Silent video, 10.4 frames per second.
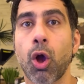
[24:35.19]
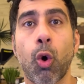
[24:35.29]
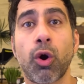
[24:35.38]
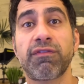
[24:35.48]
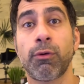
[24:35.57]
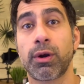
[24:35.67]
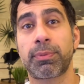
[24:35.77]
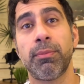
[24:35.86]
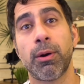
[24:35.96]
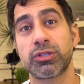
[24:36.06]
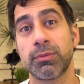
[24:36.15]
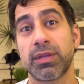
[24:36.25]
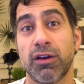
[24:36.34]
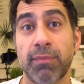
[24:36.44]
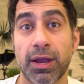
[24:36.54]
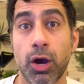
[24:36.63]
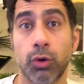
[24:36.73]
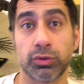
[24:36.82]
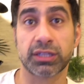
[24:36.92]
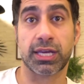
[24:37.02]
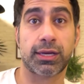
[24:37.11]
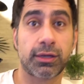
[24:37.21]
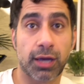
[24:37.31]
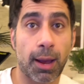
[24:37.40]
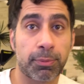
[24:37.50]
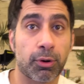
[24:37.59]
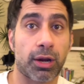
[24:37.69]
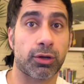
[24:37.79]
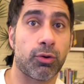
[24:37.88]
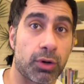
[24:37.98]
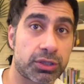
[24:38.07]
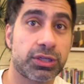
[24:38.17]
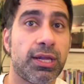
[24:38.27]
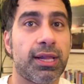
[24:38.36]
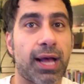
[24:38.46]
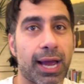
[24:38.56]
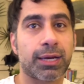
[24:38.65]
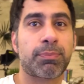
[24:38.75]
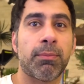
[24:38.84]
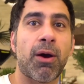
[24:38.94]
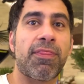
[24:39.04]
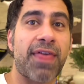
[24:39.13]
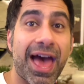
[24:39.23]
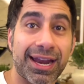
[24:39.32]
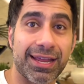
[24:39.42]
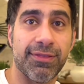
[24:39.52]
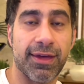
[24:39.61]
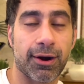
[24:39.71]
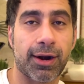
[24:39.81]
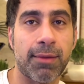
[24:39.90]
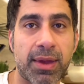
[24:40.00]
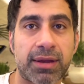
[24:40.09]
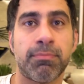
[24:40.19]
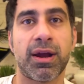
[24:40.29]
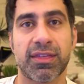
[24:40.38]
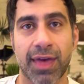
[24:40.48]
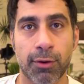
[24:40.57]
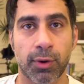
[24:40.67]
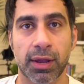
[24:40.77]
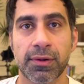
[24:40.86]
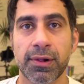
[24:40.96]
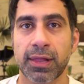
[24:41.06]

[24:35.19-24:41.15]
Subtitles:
Or if I want to promote something of my own, let's say copywriting course, I can promote that in there and make money that way.